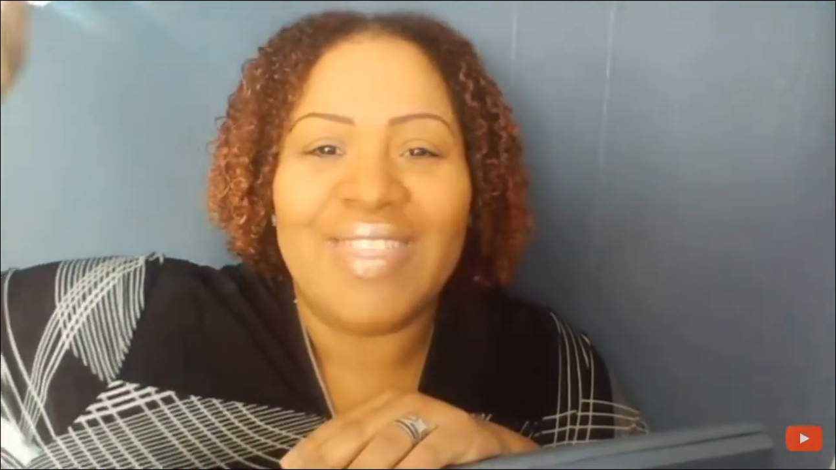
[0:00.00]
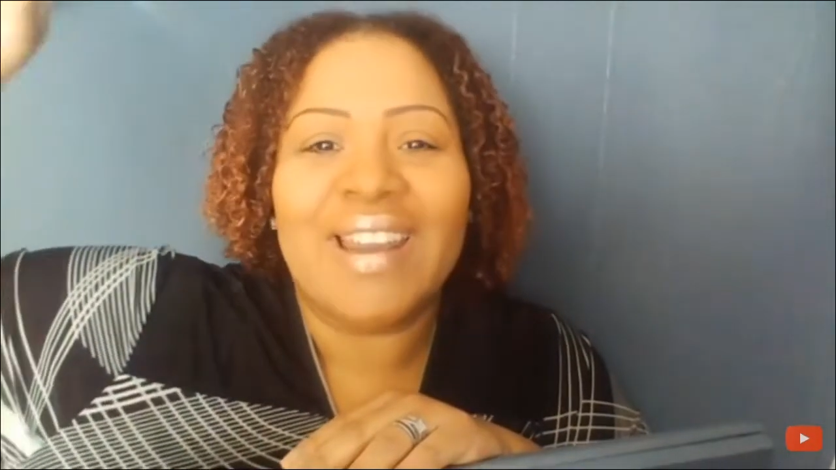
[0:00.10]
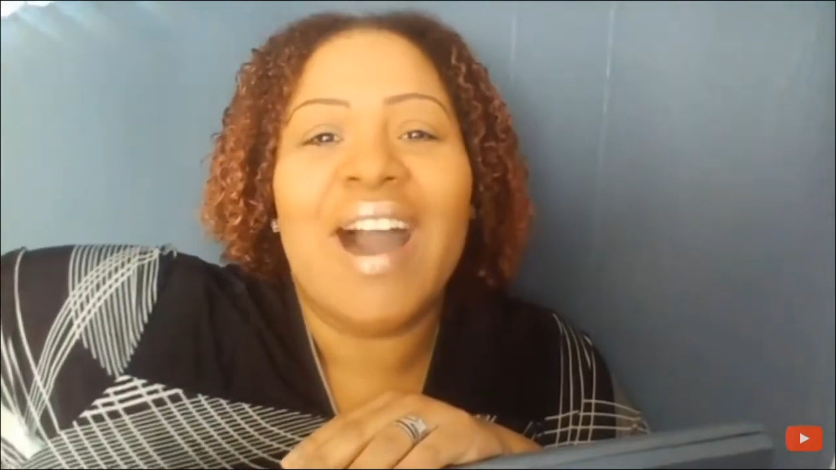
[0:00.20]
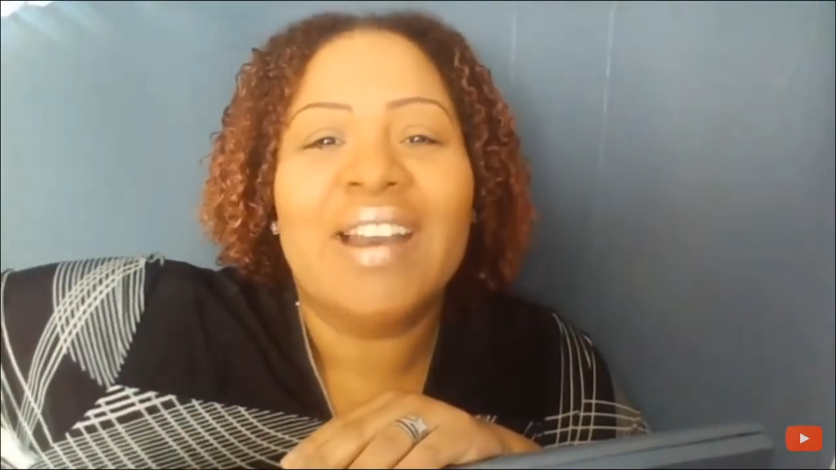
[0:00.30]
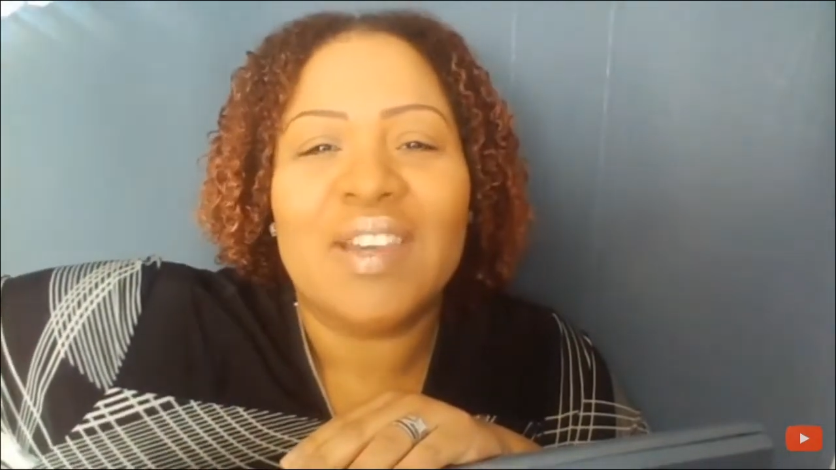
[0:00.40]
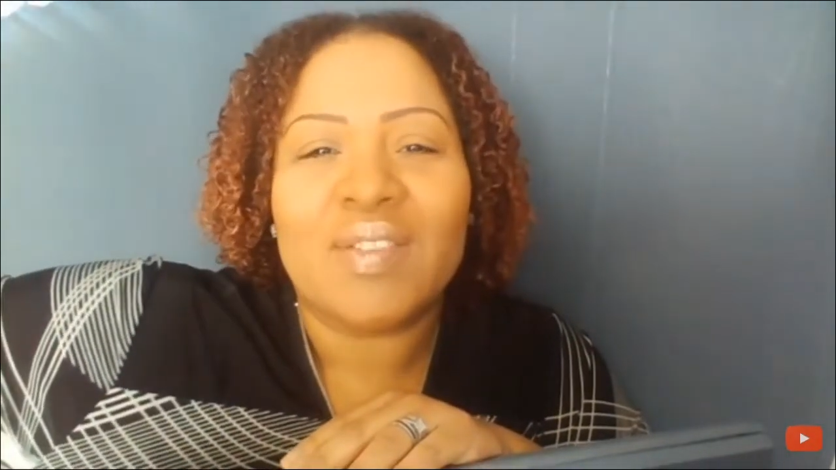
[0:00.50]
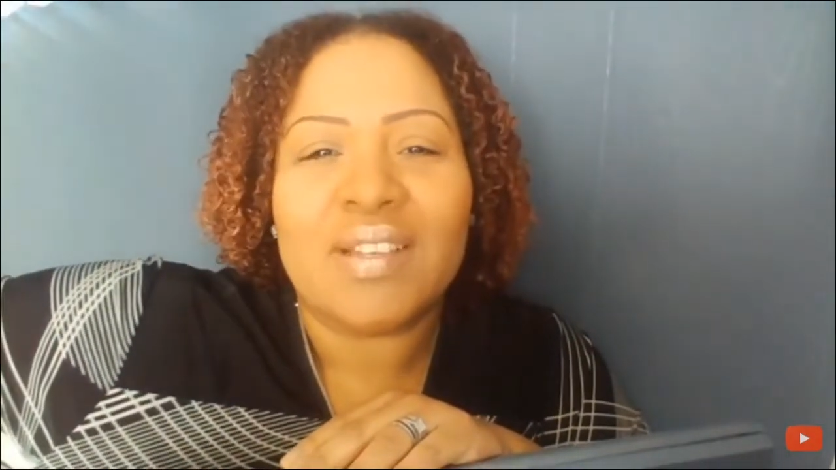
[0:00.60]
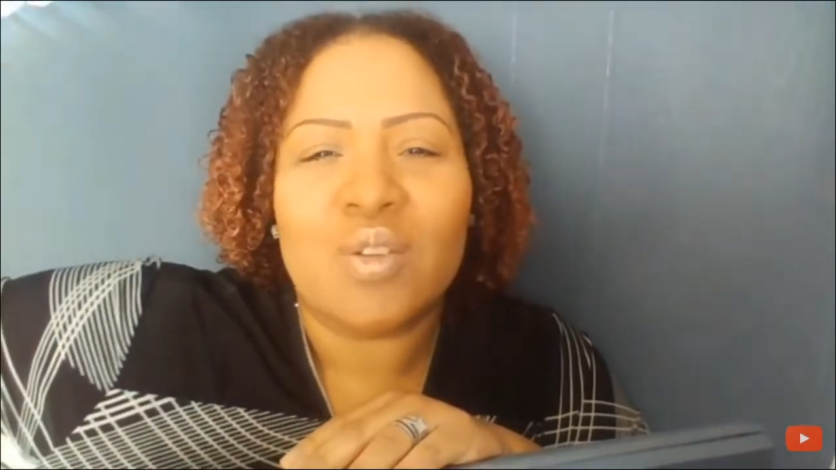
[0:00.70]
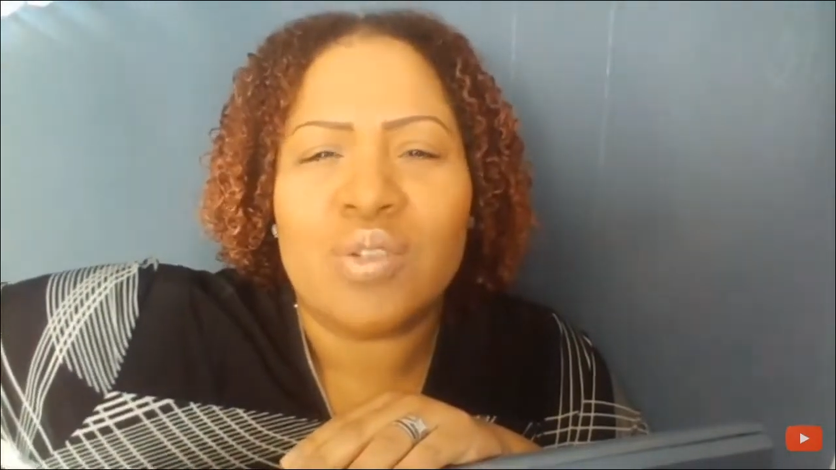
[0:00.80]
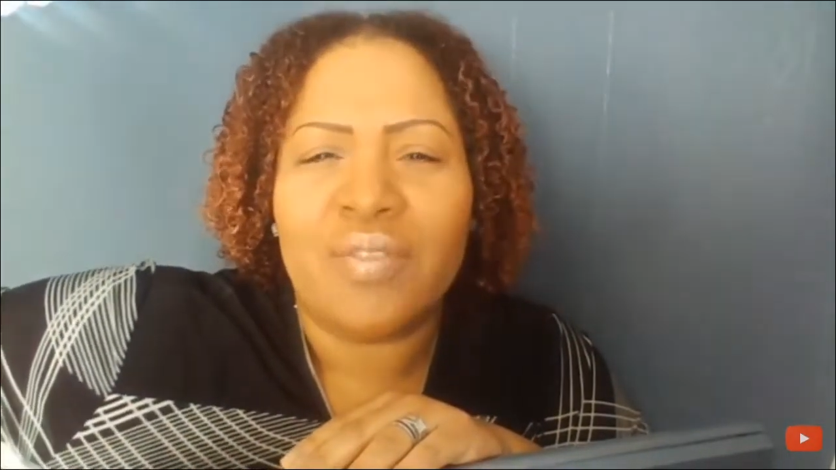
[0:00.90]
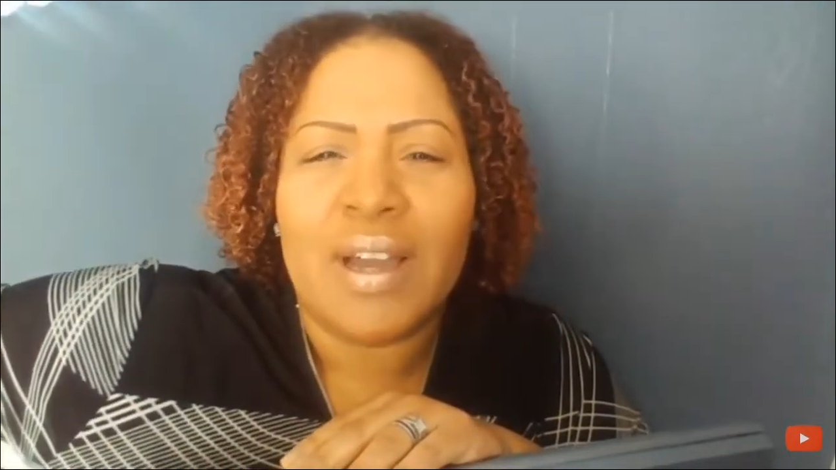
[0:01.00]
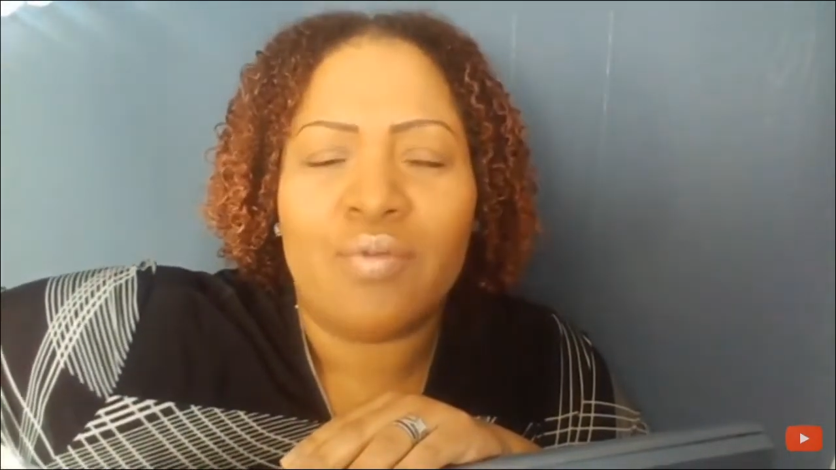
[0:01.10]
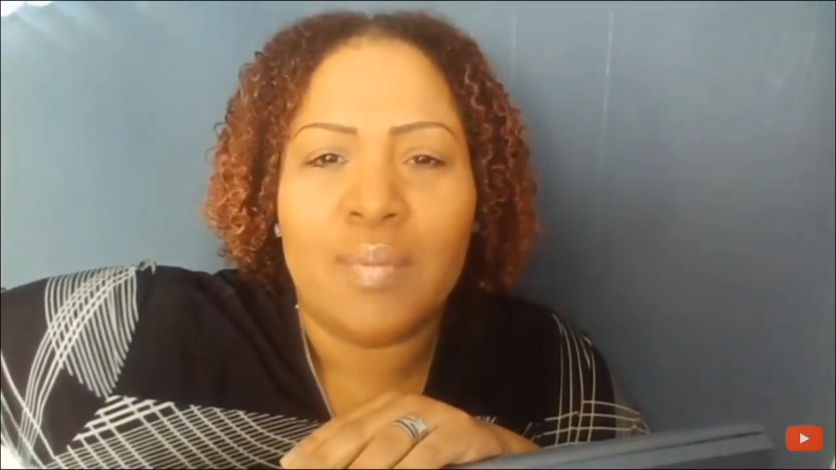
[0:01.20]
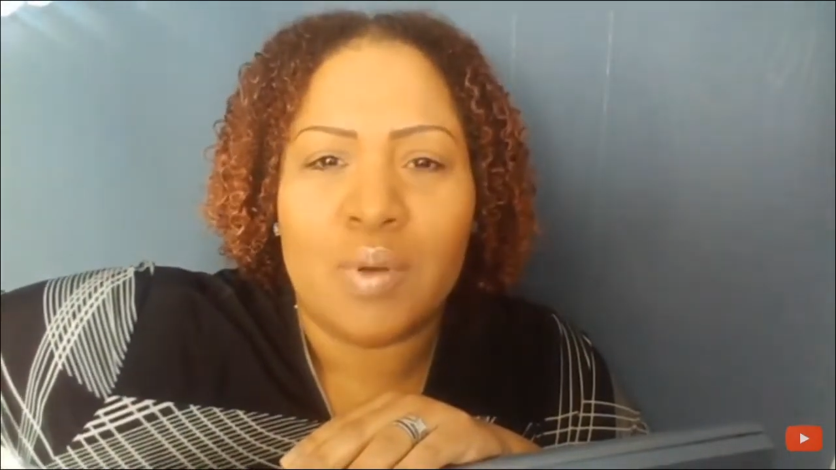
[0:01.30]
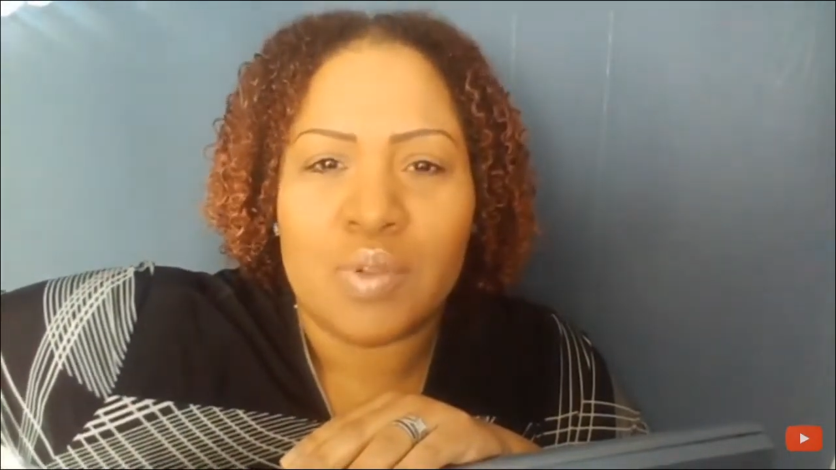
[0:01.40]
that God gives us, those divine
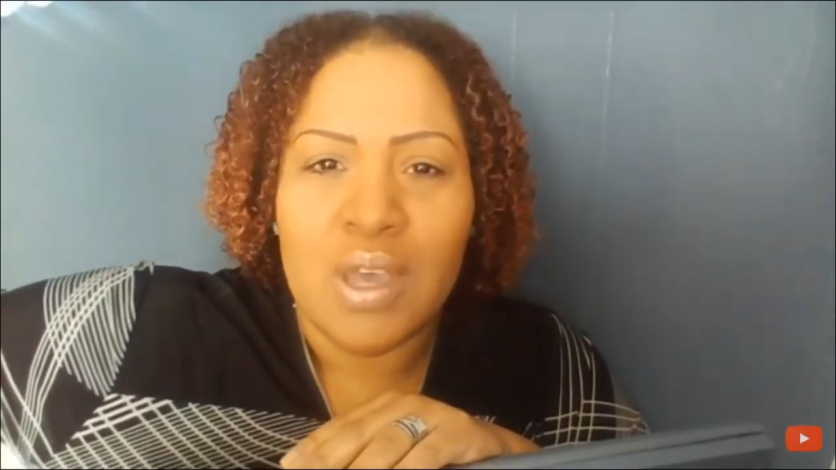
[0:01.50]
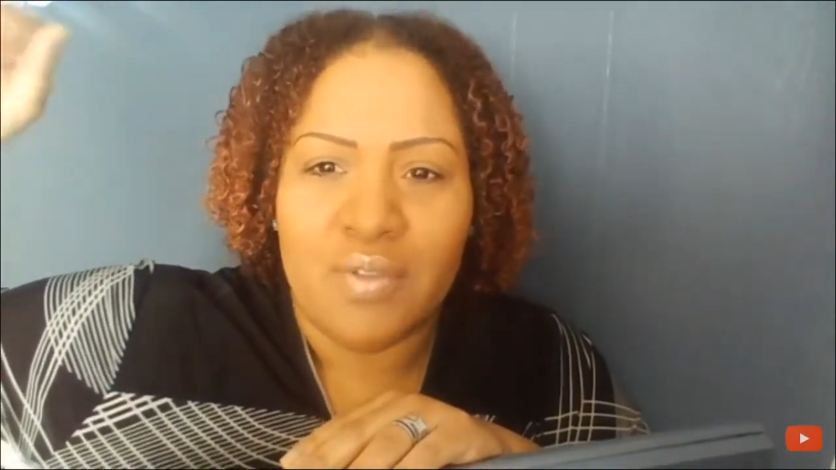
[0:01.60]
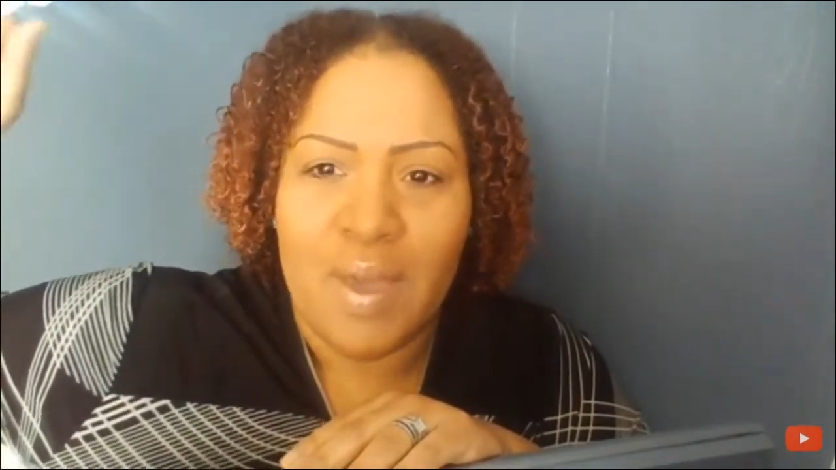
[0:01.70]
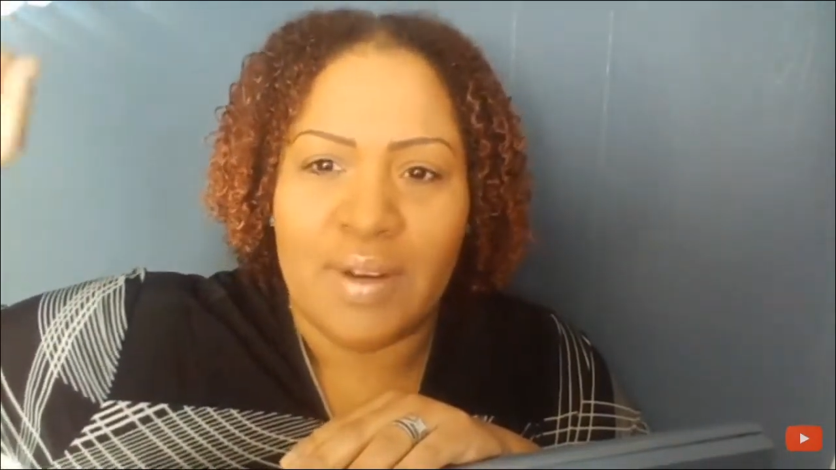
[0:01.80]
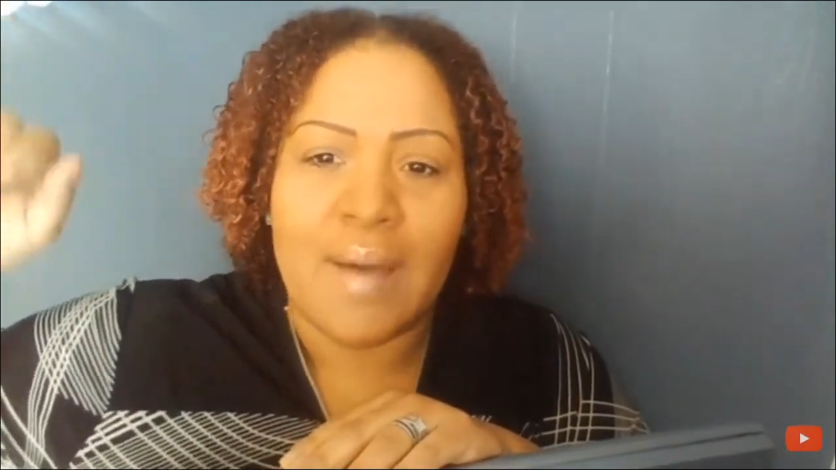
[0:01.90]
rainbows from heaven.